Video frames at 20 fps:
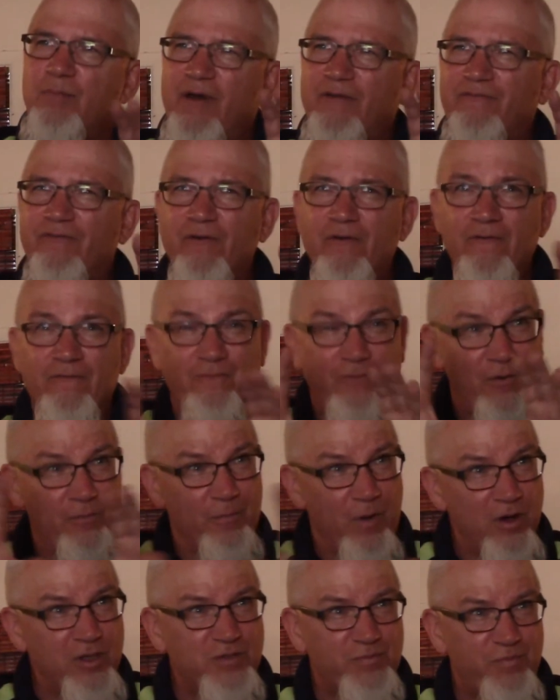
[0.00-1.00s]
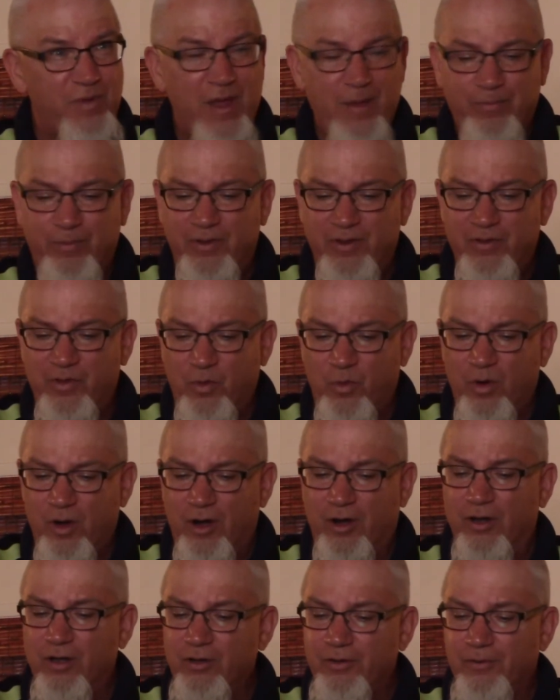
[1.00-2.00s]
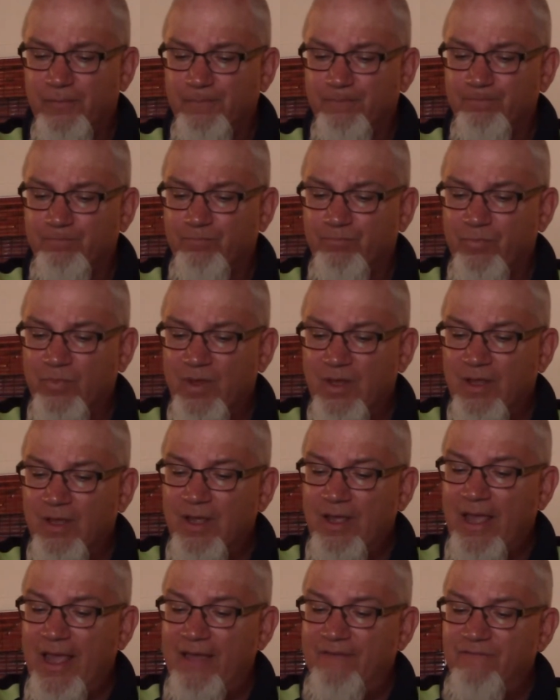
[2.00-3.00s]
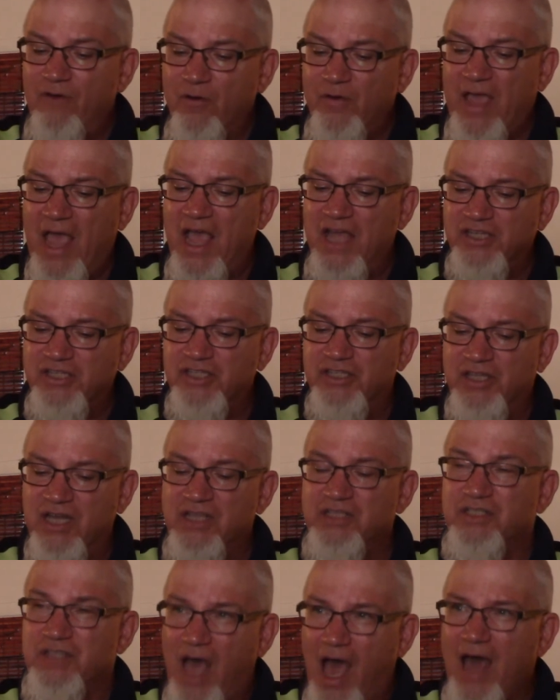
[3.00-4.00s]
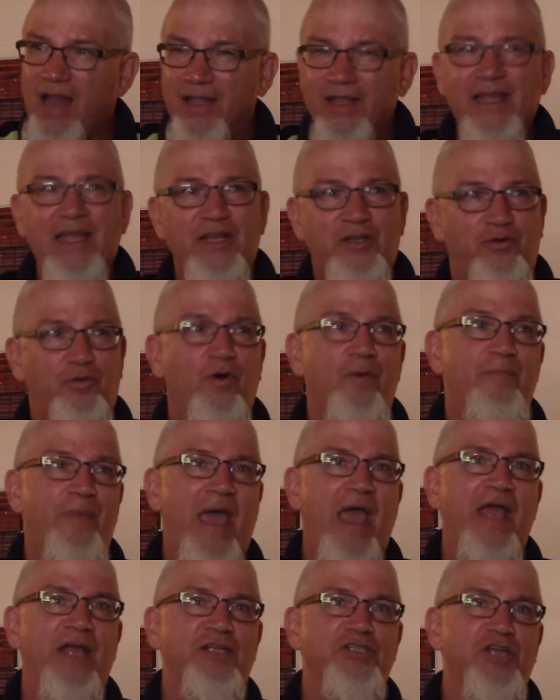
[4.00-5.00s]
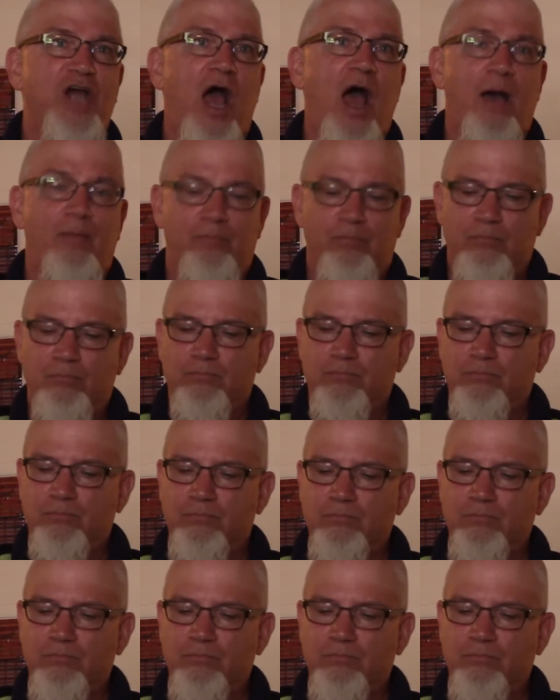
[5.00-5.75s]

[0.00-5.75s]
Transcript: but for, for most people in the world, a vocation does not lead to a paying job.